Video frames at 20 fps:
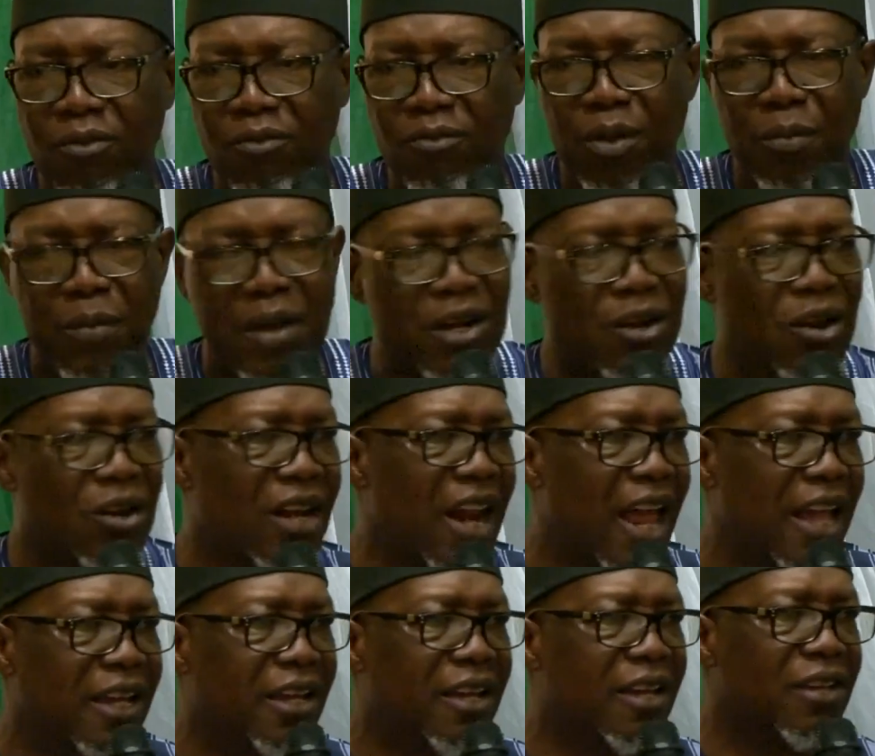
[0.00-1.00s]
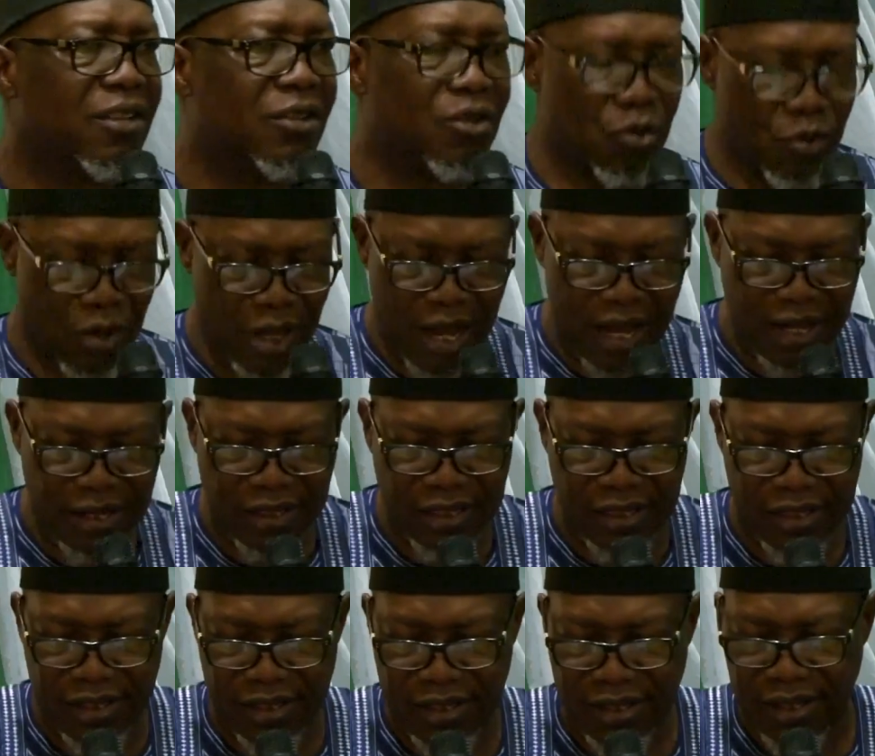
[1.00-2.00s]
We may not like to hear
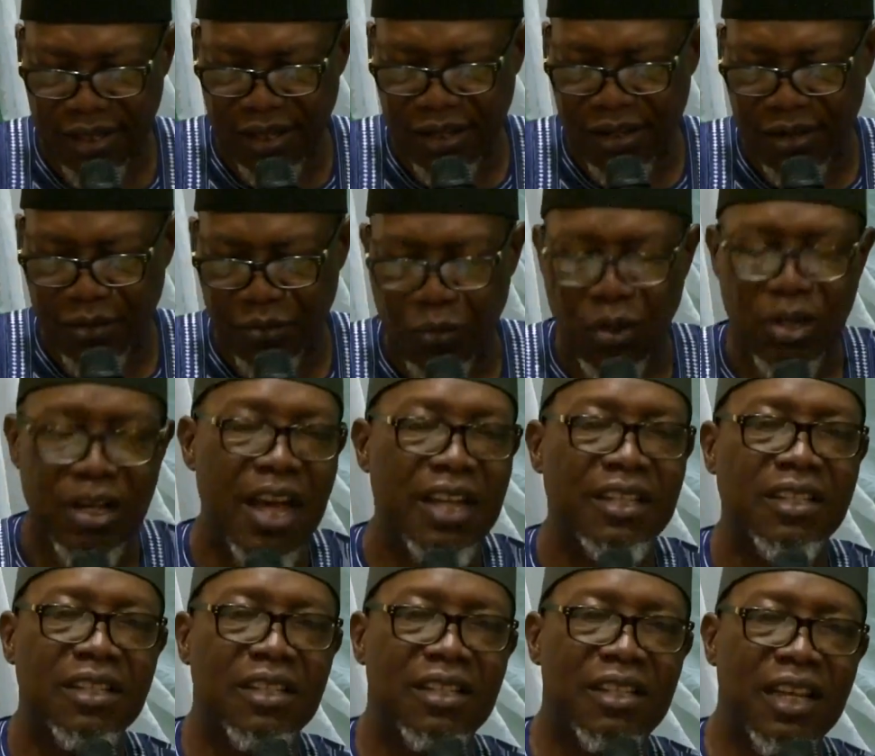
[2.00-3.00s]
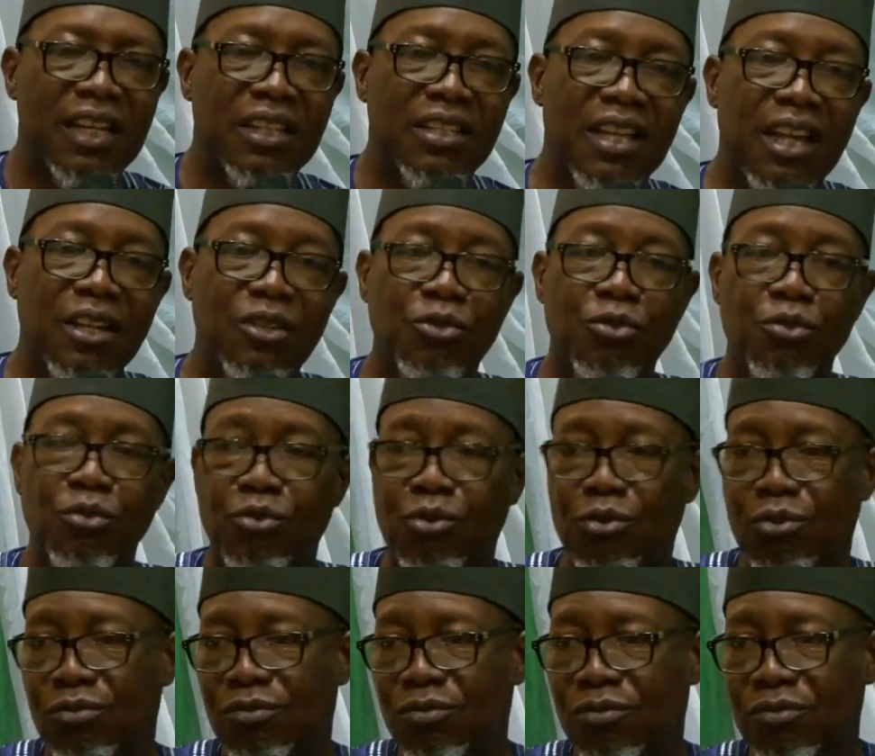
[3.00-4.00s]
it, but that is the exact
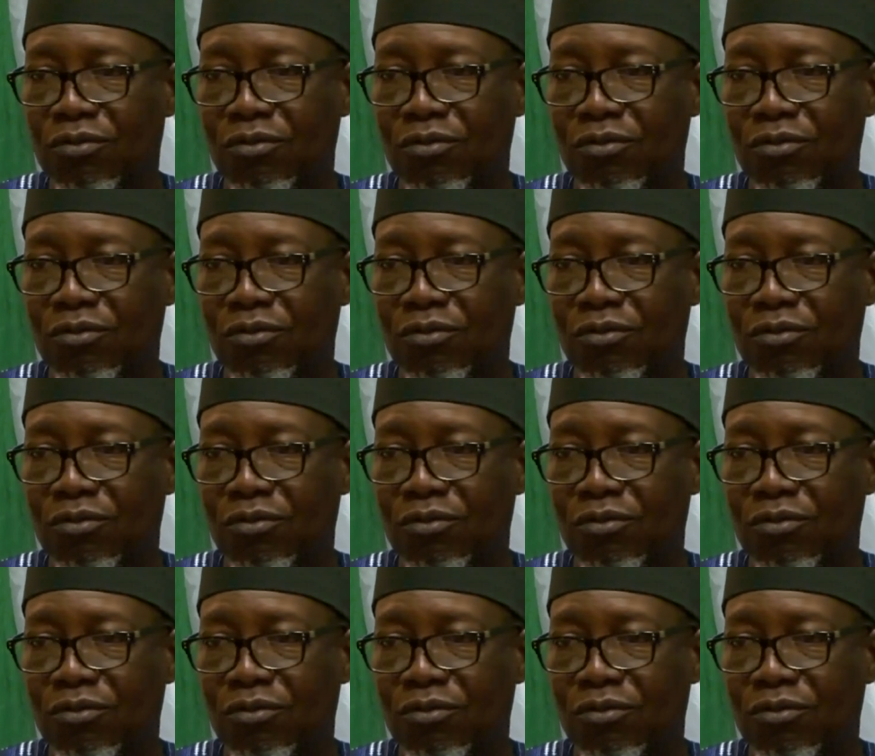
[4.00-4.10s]
truth.